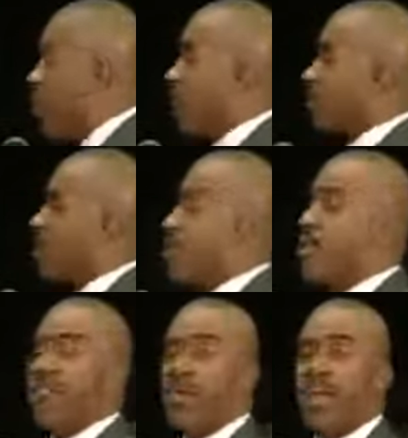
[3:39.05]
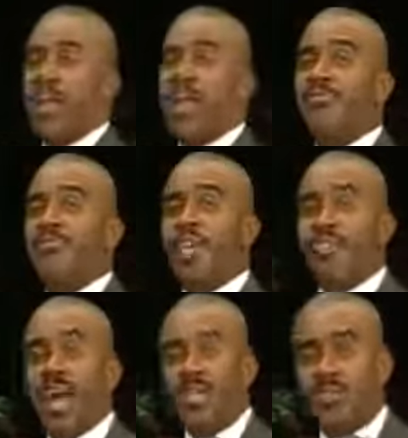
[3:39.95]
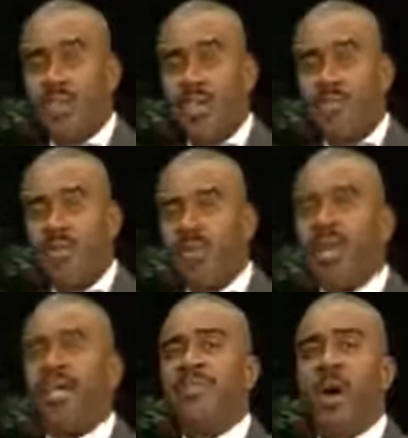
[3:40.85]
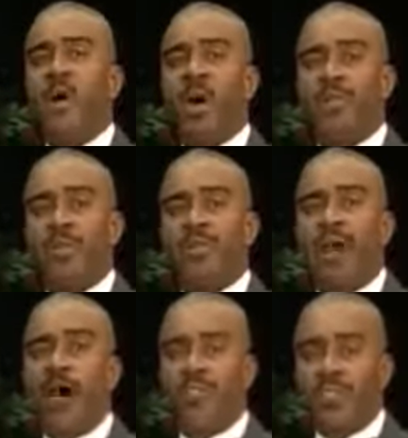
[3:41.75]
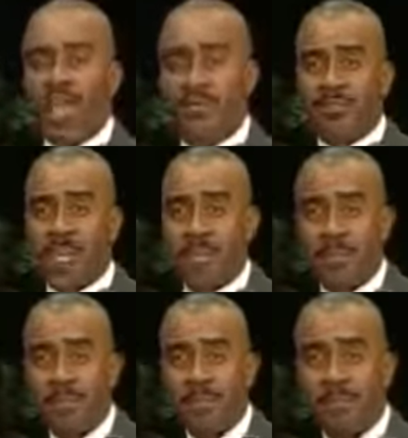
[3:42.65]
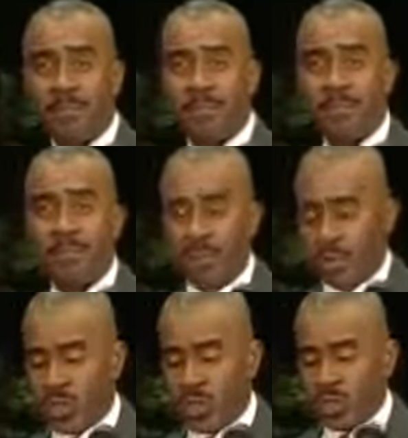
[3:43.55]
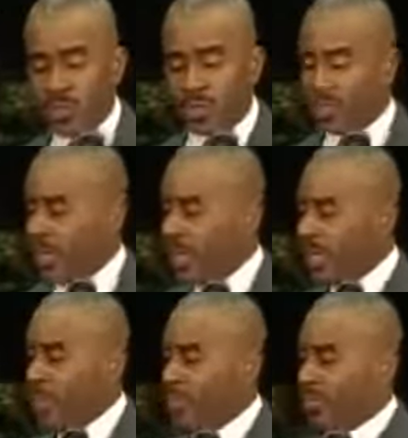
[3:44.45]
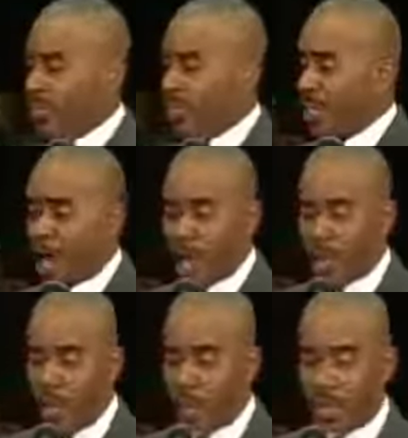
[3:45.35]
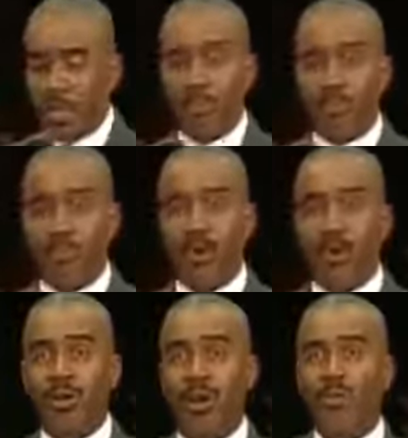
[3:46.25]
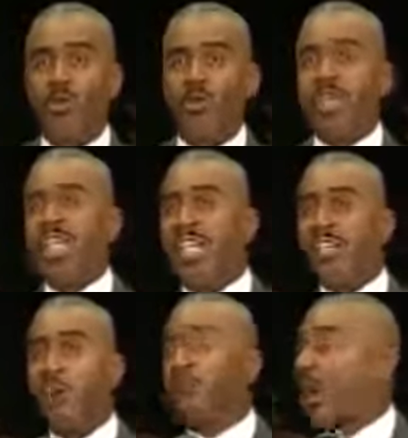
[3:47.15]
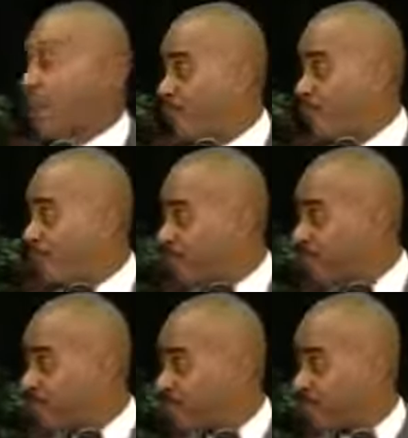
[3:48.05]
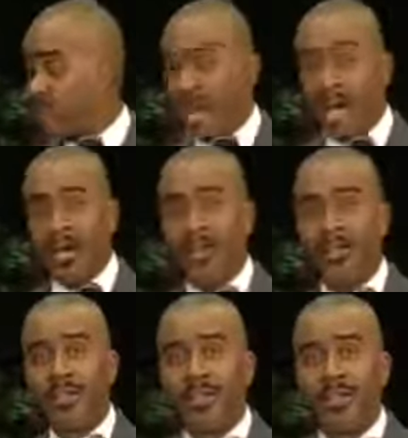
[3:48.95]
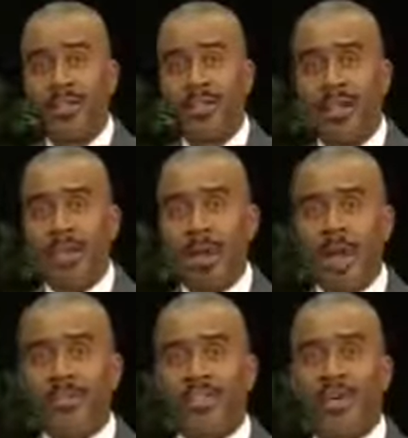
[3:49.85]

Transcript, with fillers: What shall we believe, Jesus? Mm -hmm. Believe all what the prophets have said. That's right. You see Jesus standing up in the synagogue, opening up the book, reading the prophets. The prophets. Huh? That's right. Amen.